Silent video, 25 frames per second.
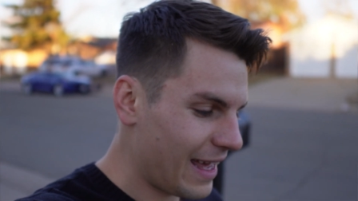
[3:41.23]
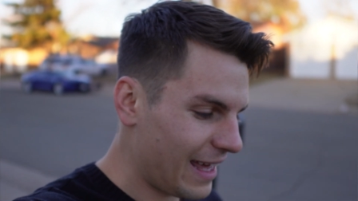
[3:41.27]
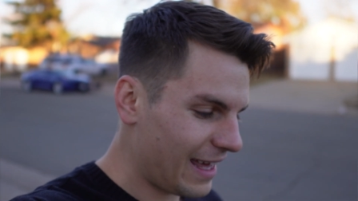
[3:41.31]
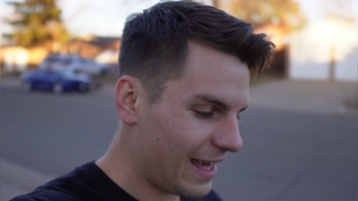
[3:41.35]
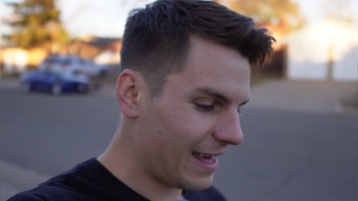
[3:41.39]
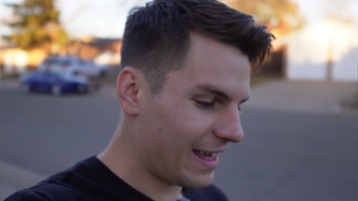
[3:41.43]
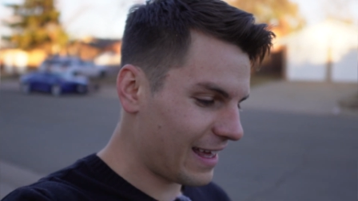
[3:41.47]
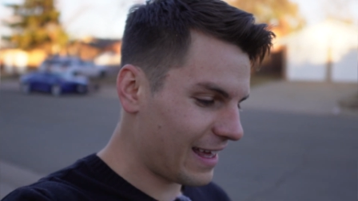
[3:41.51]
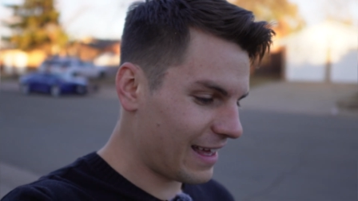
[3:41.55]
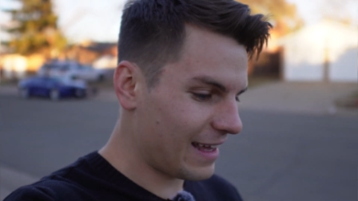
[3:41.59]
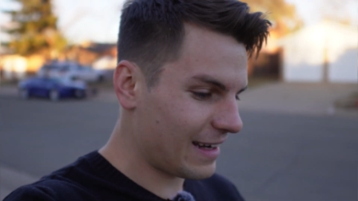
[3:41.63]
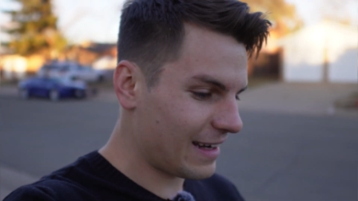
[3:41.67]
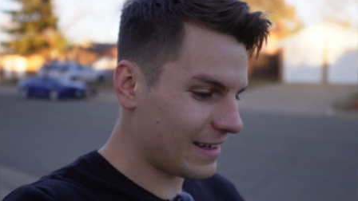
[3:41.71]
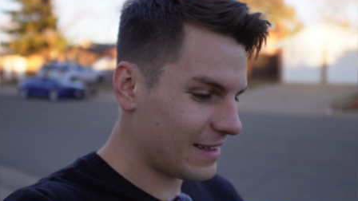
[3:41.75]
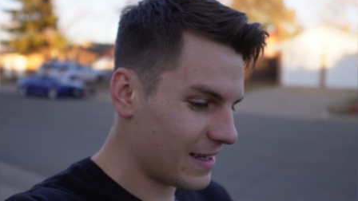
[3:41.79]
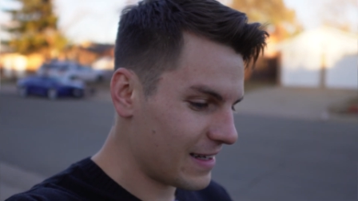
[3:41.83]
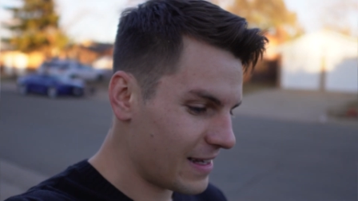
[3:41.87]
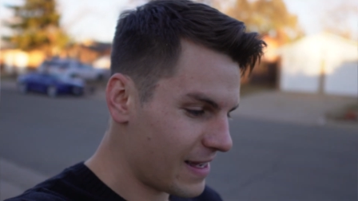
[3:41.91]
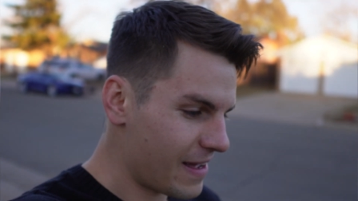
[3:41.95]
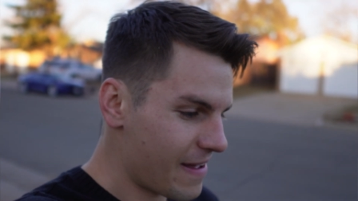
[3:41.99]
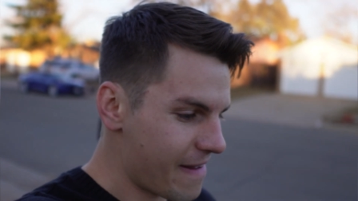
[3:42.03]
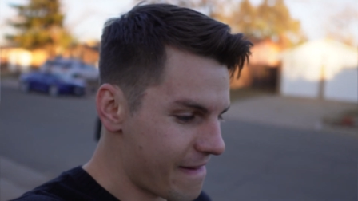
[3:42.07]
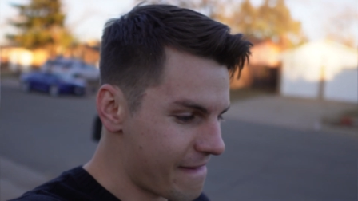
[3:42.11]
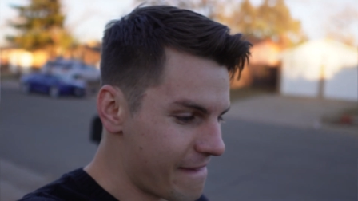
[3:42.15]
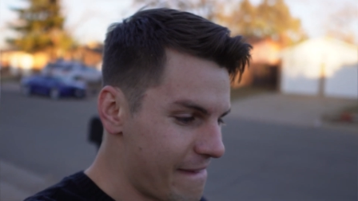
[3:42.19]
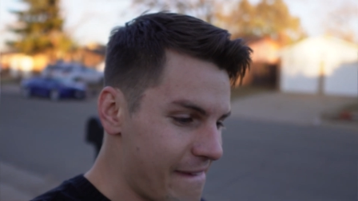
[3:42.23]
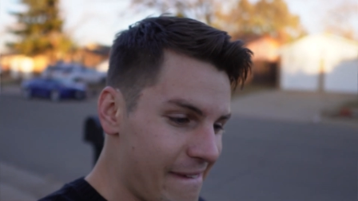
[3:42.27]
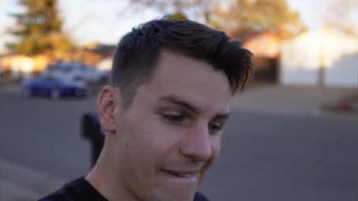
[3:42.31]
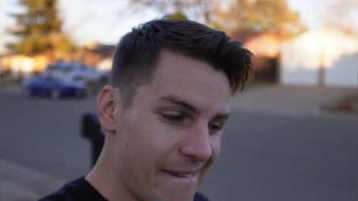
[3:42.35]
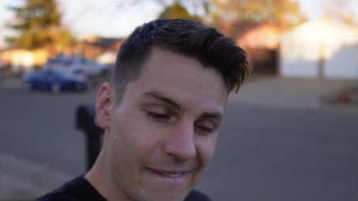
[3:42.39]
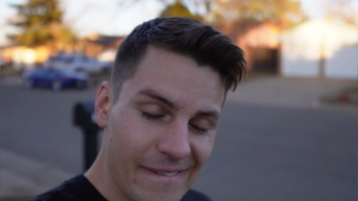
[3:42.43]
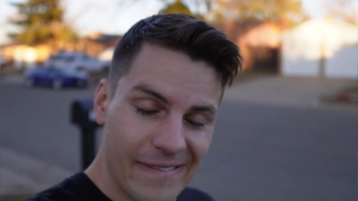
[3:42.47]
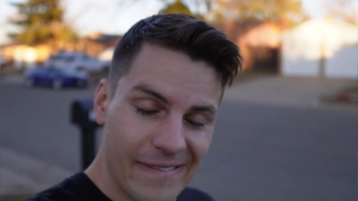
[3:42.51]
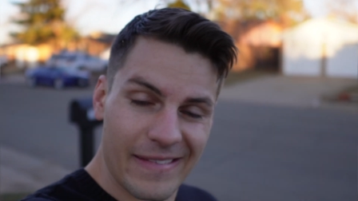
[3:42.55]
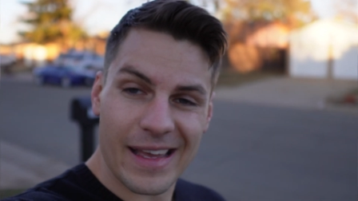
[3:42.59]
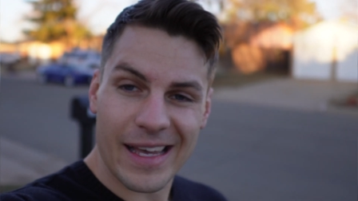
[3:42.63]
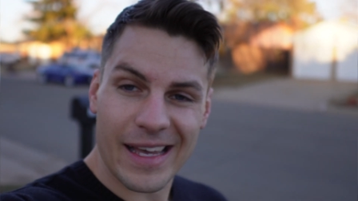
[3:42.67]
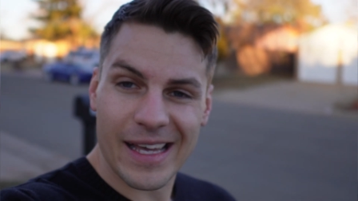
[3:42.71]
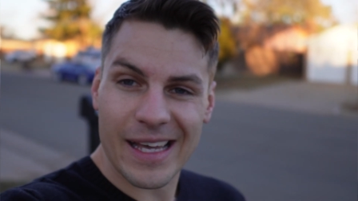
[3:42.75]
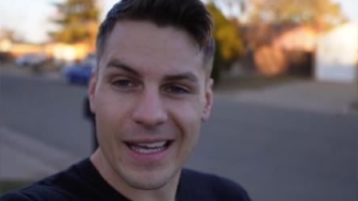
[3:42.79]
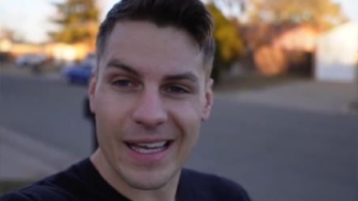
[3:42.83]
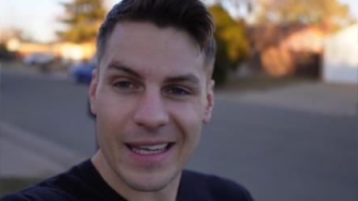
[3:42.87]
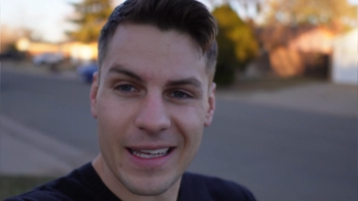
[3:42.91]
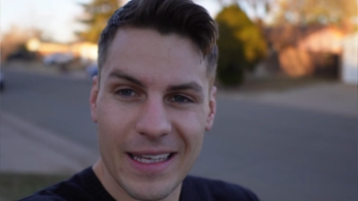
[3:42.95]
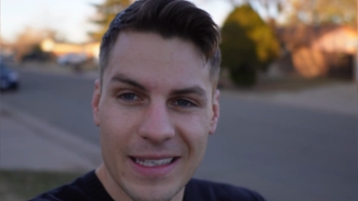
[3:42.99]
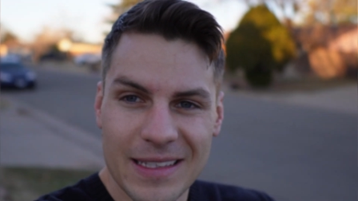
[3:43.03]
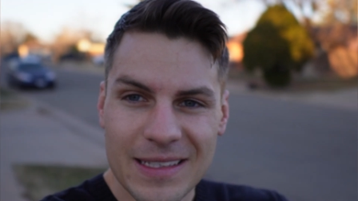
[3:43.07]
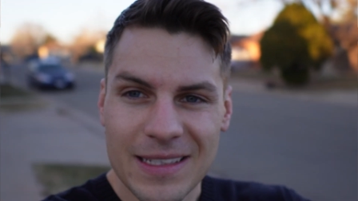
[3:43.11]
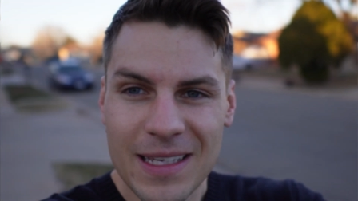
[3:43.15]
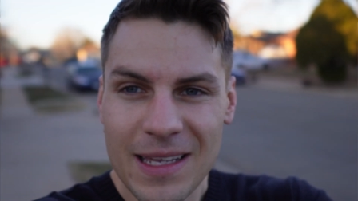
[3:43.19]
And
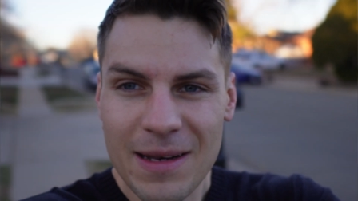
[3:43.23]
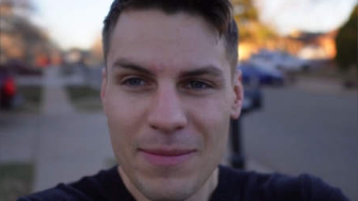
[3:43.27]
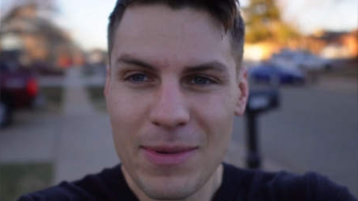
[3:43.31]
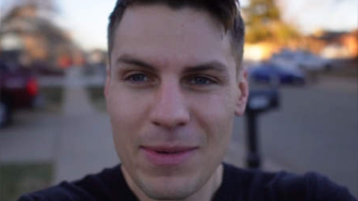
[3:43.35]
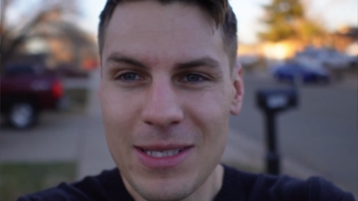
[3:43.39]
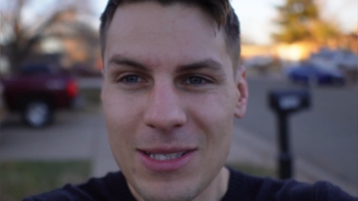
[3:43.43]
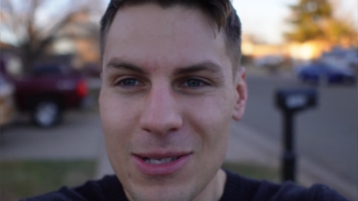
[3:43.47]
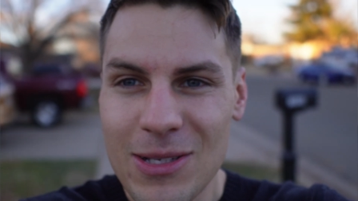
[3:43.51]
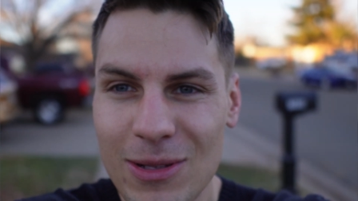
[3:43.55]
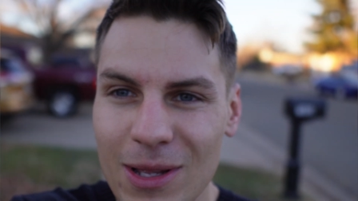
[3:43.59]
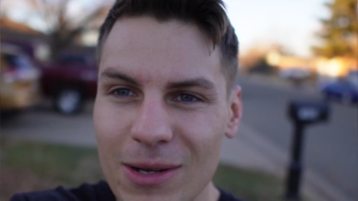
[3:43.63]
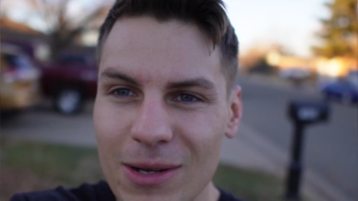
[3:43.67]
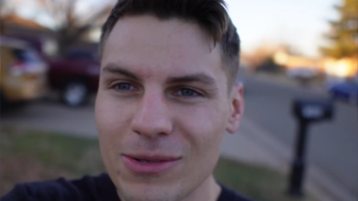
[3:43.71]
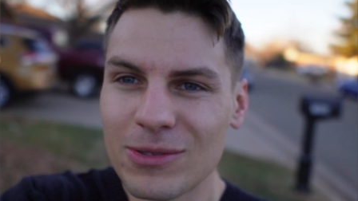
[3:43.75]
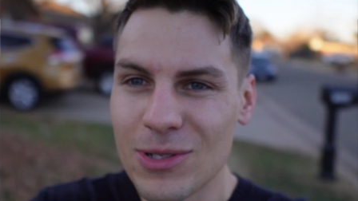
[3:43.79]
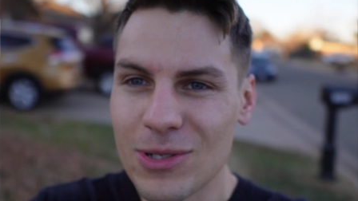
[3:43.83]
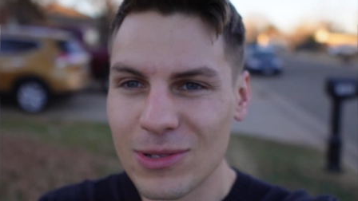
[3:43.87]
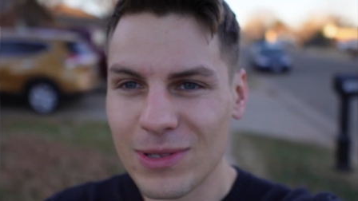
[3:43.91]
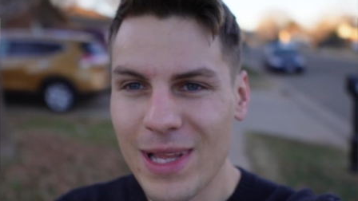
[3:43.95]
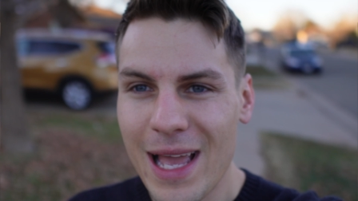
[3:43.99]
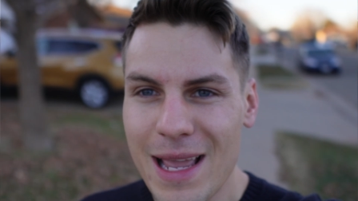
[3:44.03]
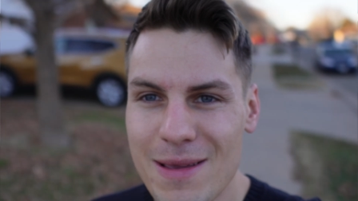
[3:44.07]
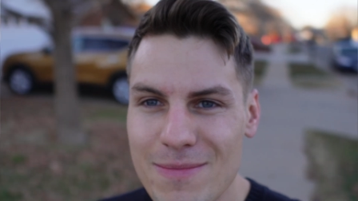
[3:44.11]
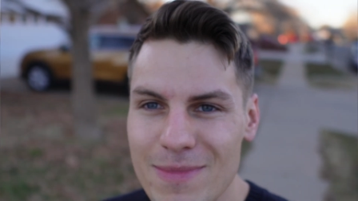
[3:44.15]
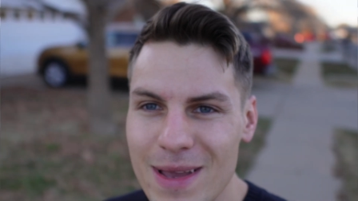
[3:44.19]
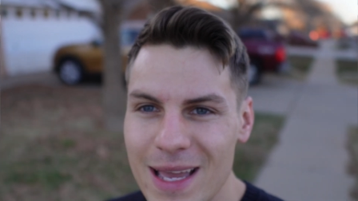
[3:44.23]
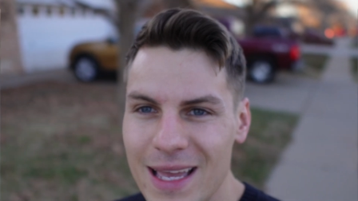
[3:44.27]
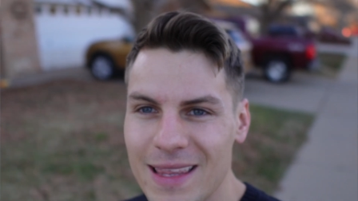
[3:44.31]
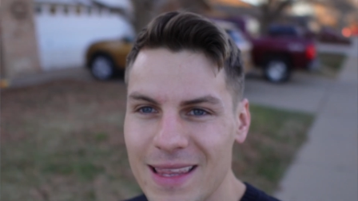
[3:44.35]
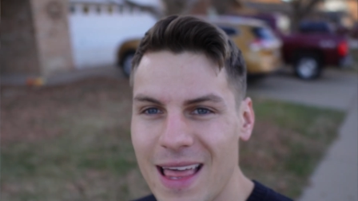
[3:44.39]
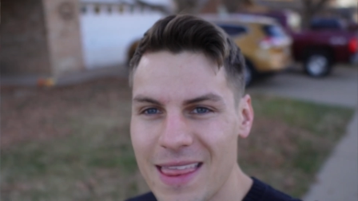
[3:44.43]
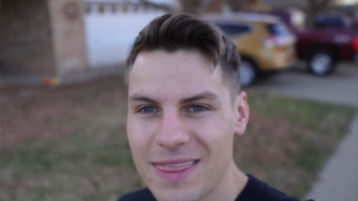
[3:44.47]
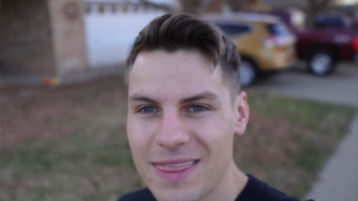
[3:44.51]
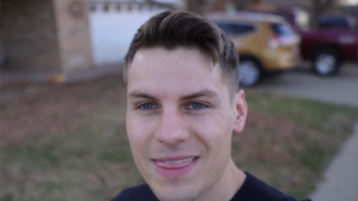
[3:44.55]
uh, it's gonna be too little too late, man.